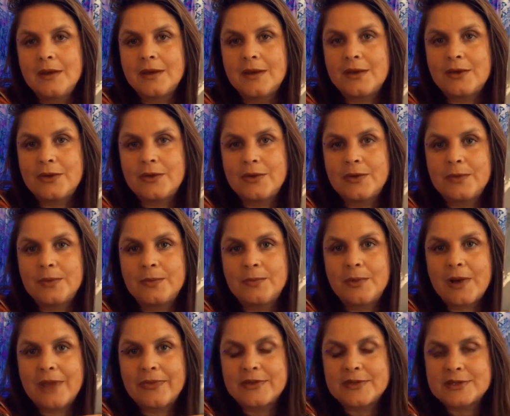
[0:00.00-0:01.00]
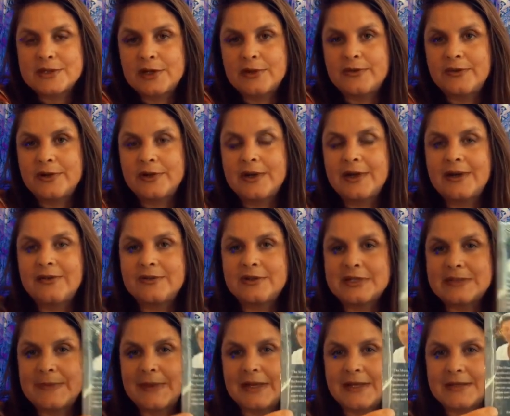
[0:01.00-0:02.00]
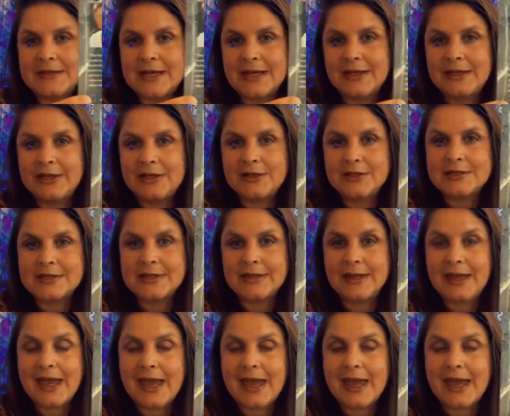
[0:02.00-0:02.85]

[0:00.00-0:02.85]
who brought this over after spending 10 years in the